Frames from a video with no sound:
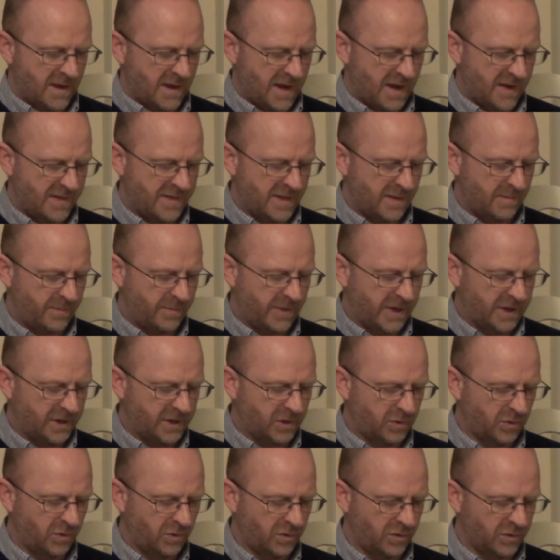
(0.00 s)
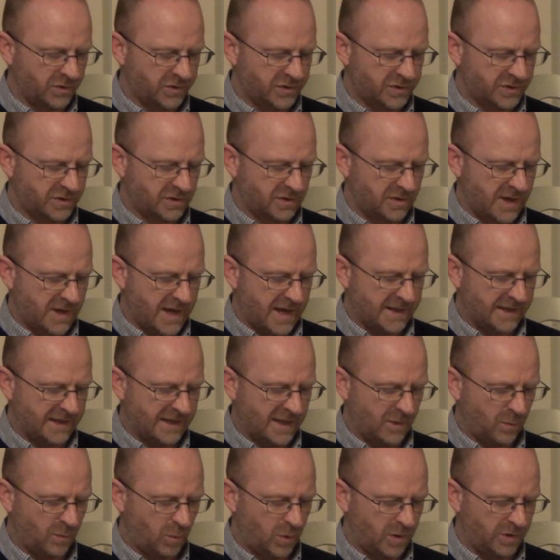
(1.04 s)
and that by course, and
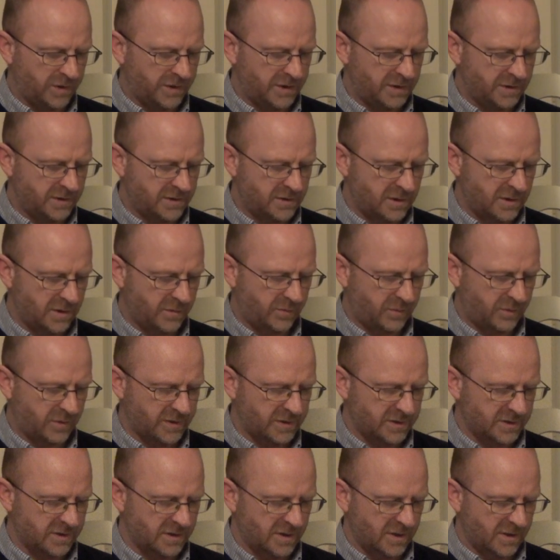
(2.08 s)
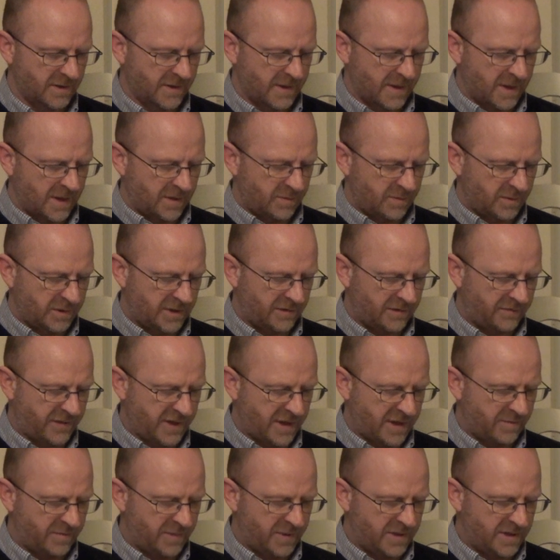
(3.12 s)
that one interpret. But if
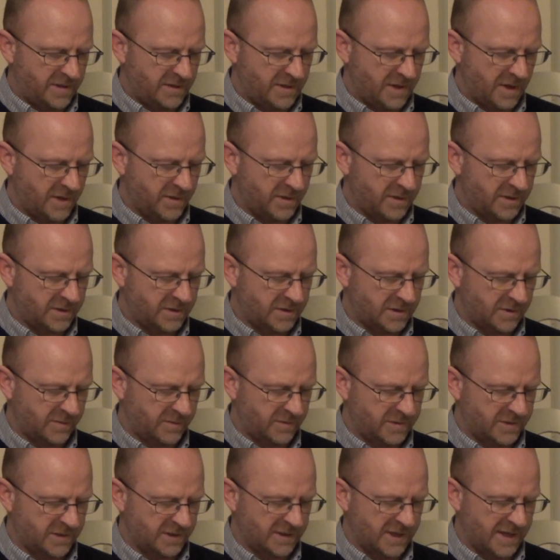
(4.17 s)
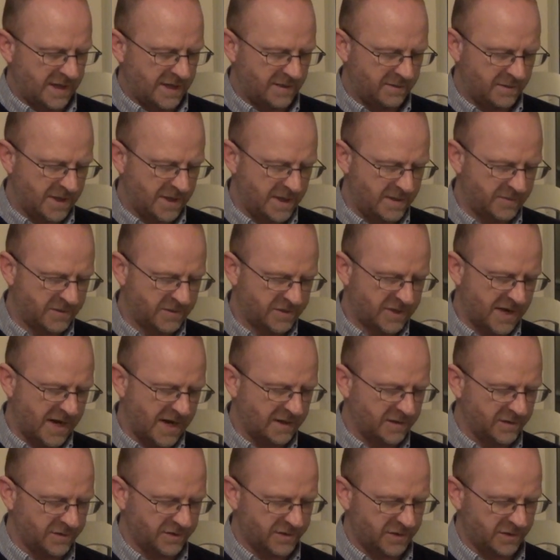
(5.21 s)
there be no interpreter, let him keep
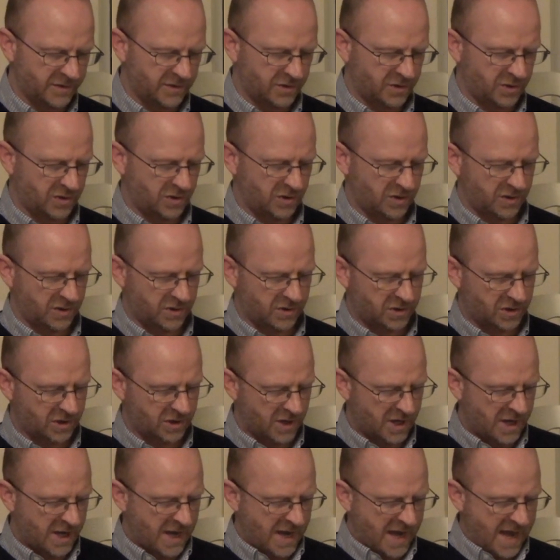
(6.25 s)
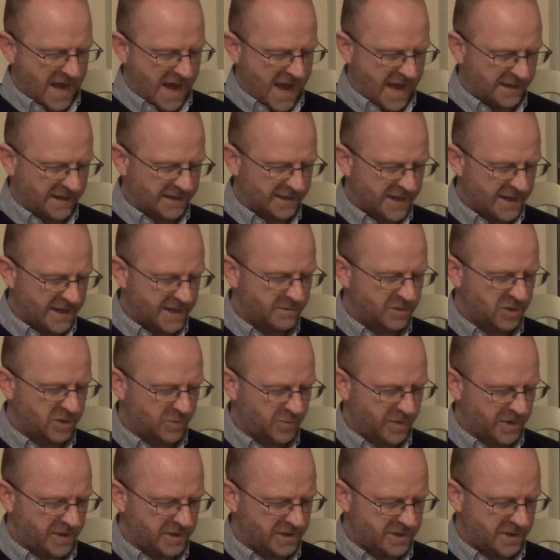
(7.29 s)
silence in the church, and let him
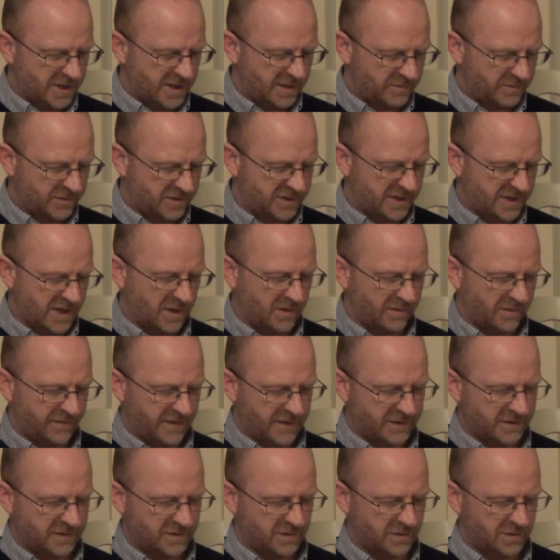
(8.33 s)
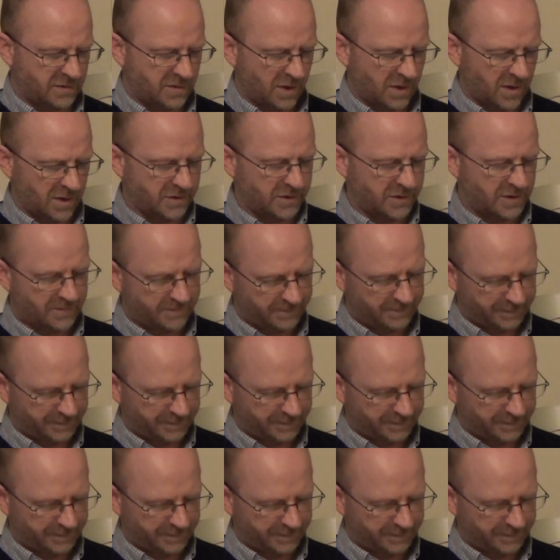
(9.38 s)
speak to himself and to God.